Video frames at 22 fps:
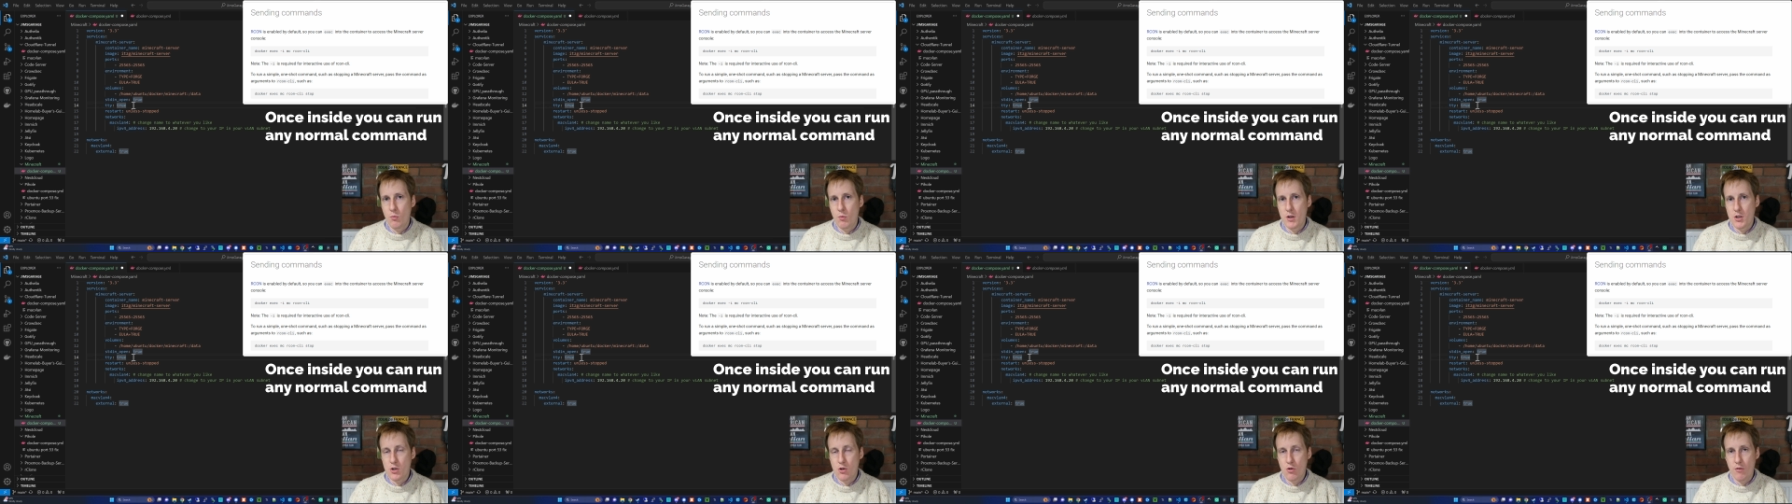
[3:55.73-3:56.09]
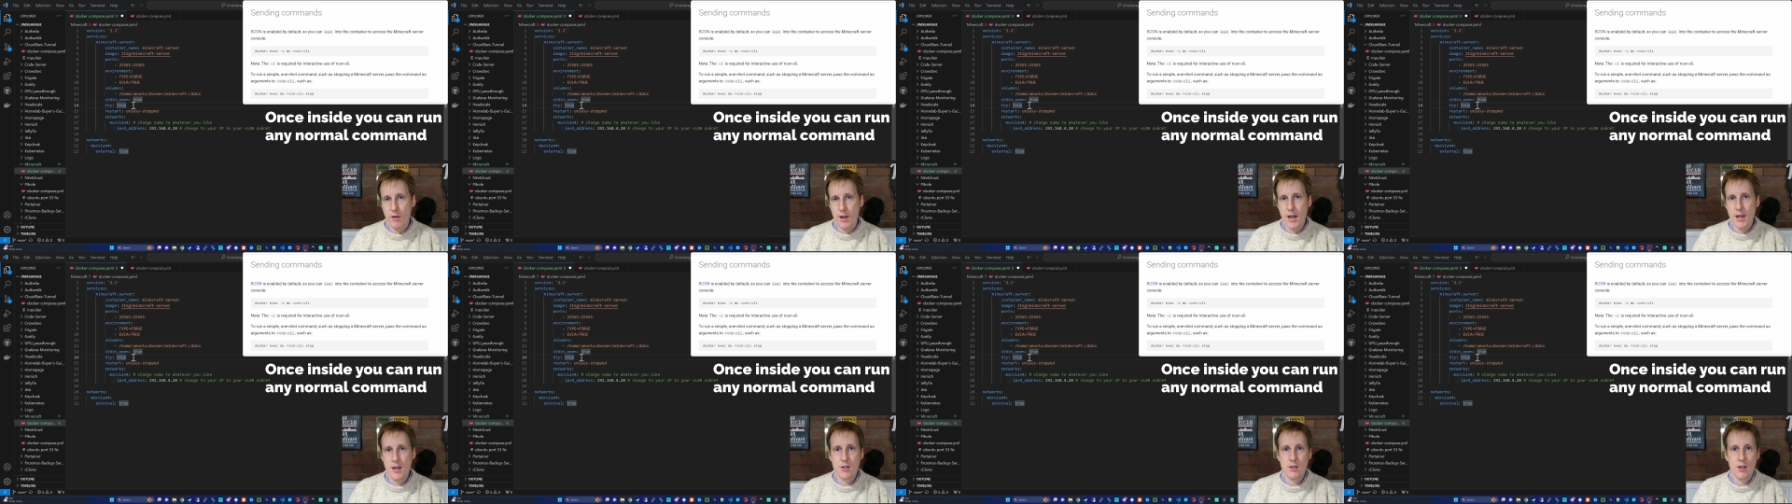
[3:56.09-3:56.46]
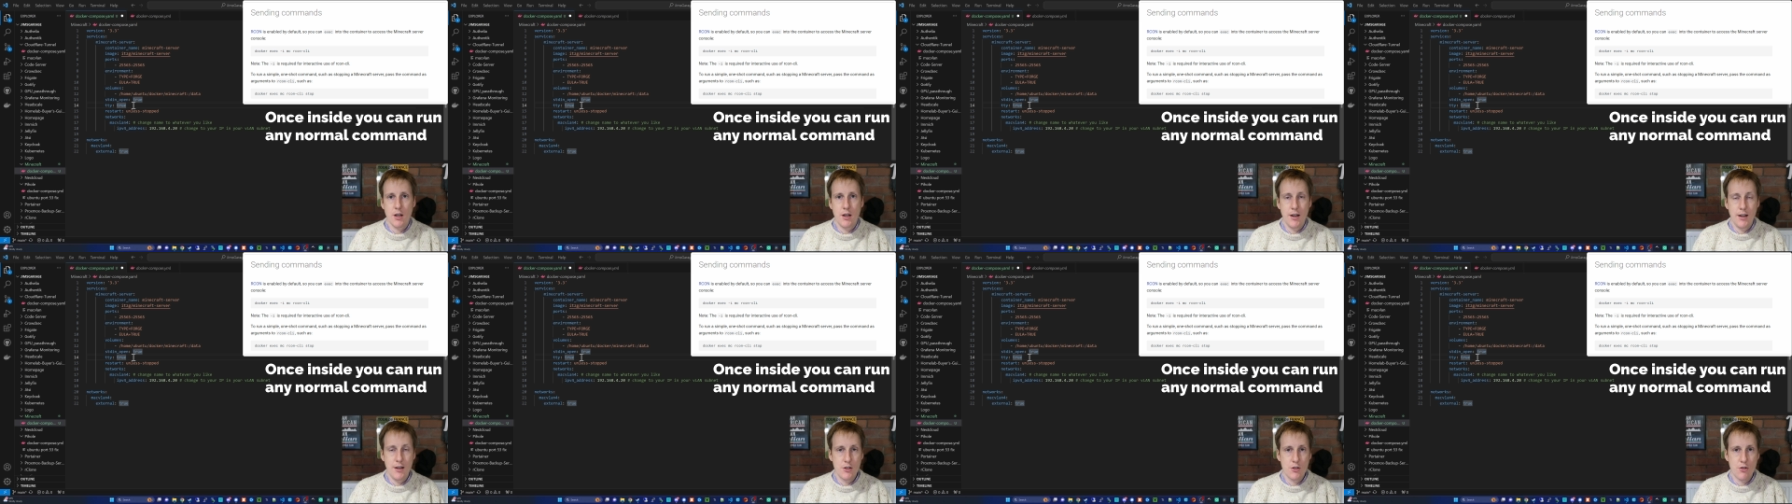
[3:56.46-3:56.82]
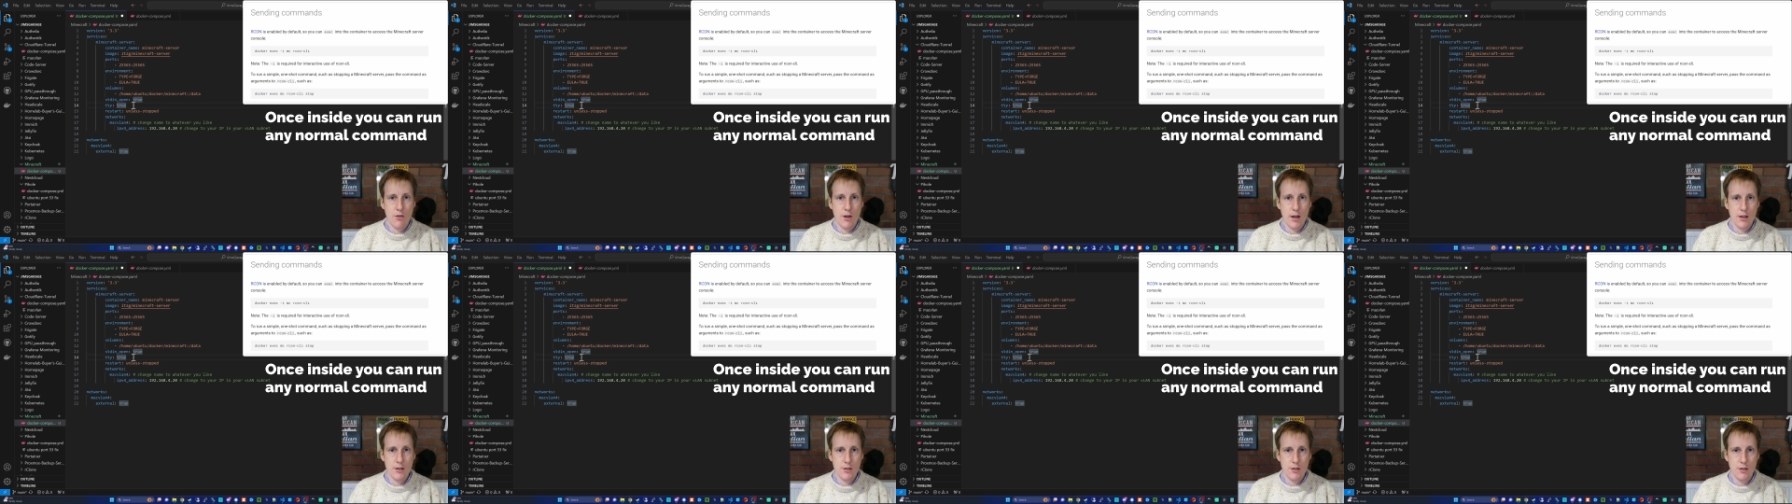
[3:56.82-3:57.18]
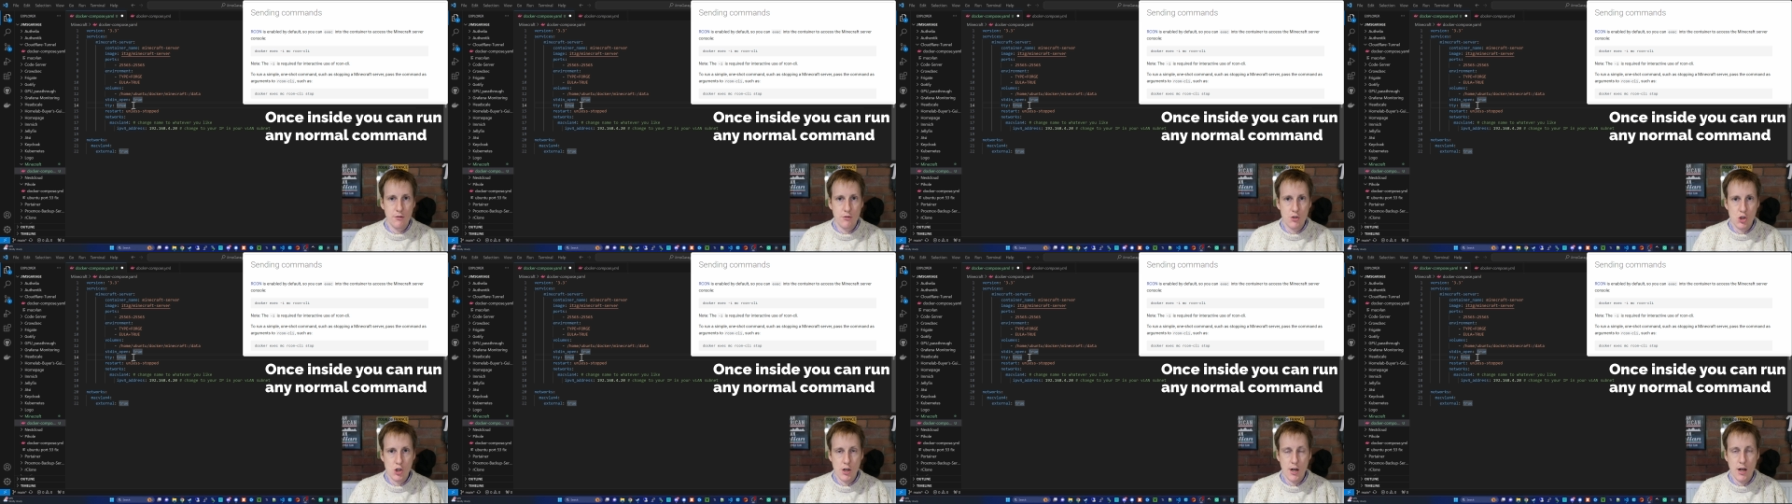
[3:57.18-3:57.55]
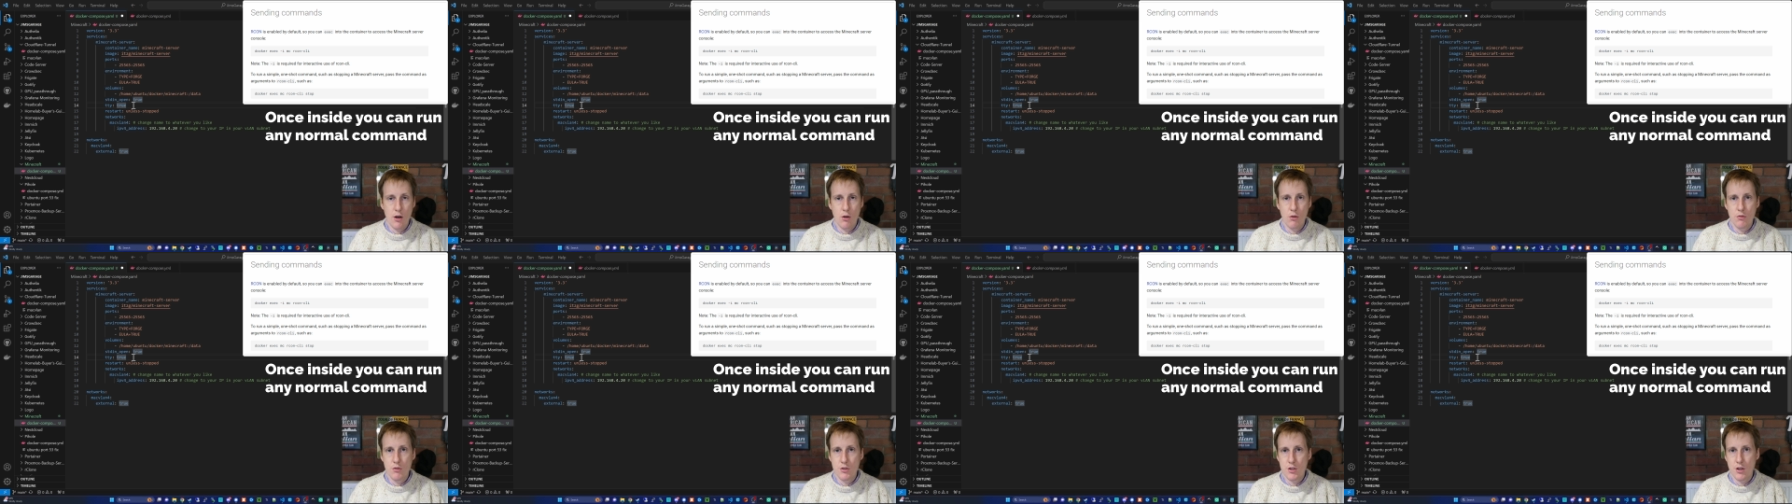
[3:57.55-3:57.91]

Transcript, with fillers: which creates an interactive shell